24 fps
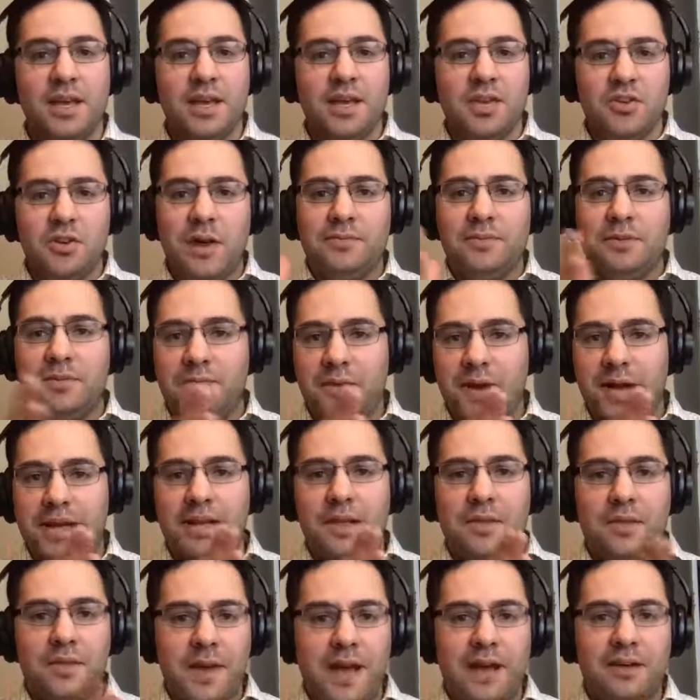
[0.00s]
You have to find
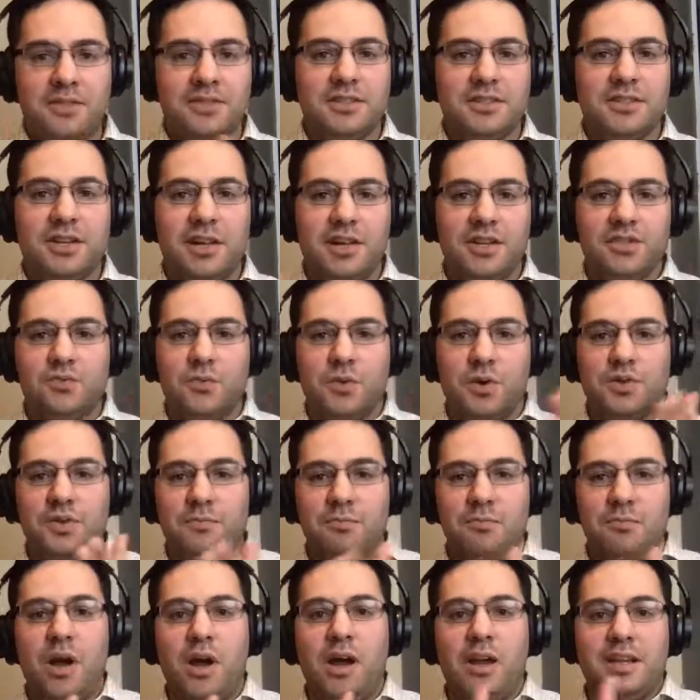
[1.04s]
$1,000 worth
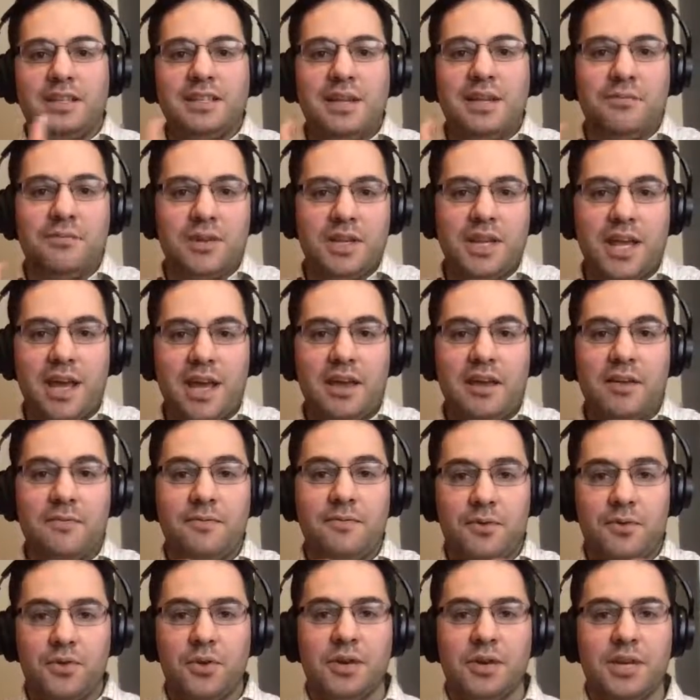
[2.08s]
of product every day
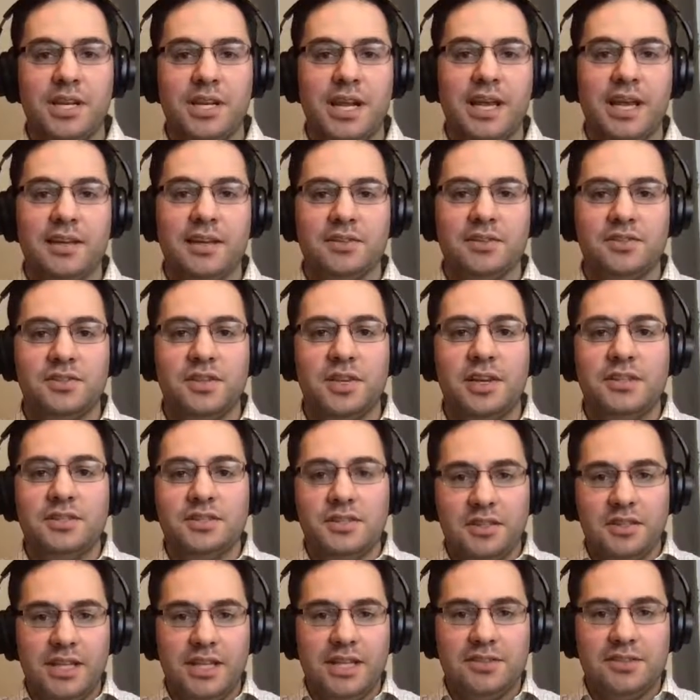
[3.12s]
for 30 days to
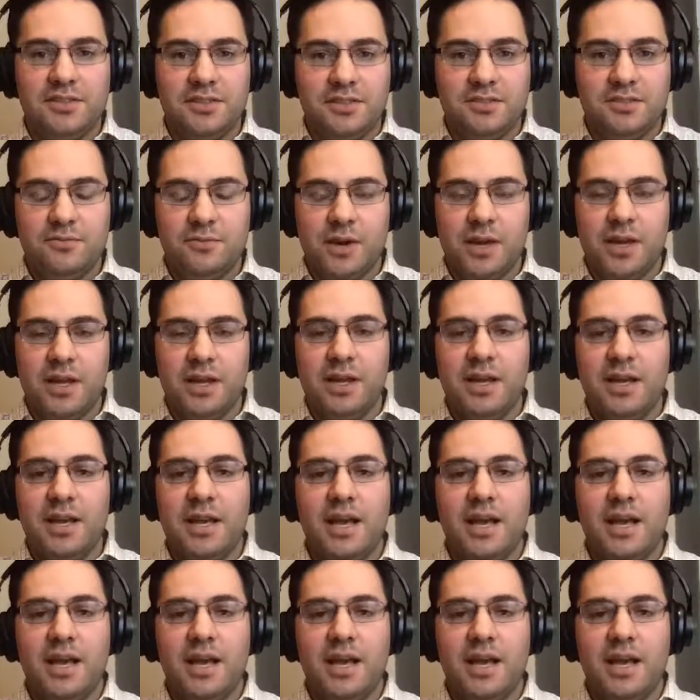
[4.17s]
list, right?